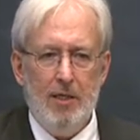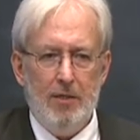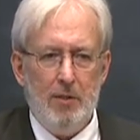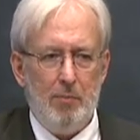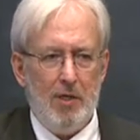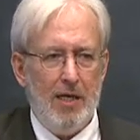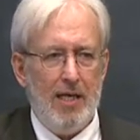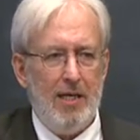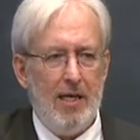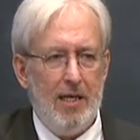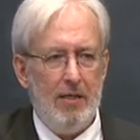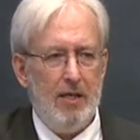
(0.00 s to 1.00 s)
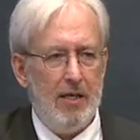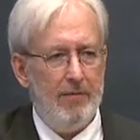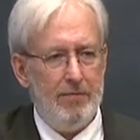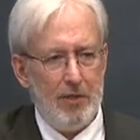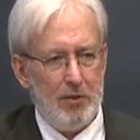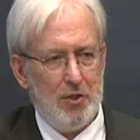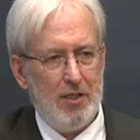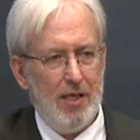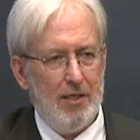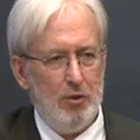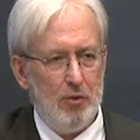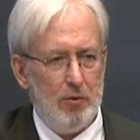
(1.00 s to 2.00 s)
the plane had left its
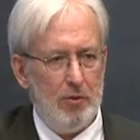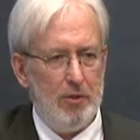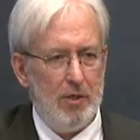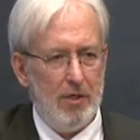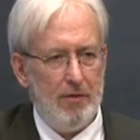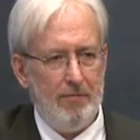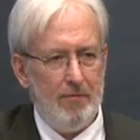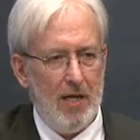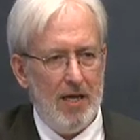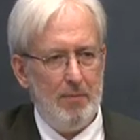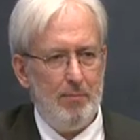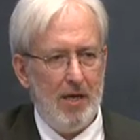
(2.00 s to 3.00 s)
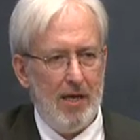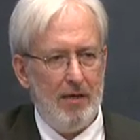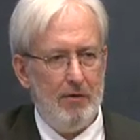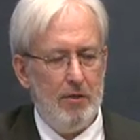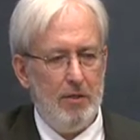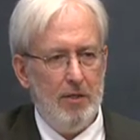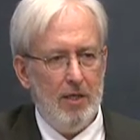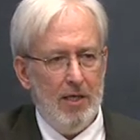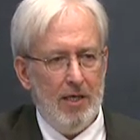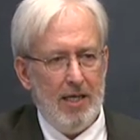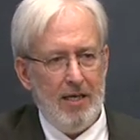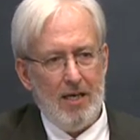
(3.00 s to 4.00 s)
scheduled uh, flight pattern
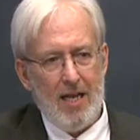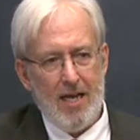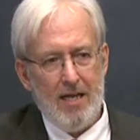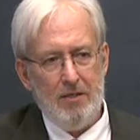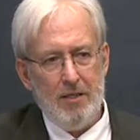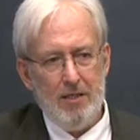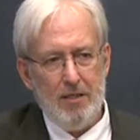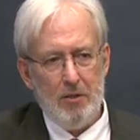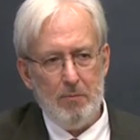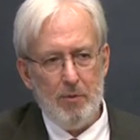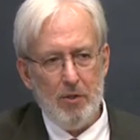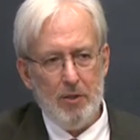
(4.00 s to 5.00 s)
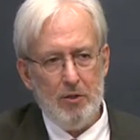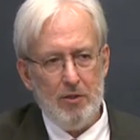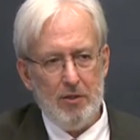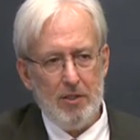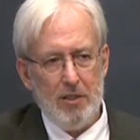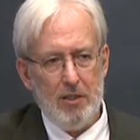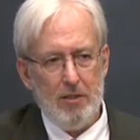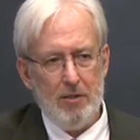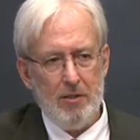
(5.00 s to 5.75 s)
and landed in an emergency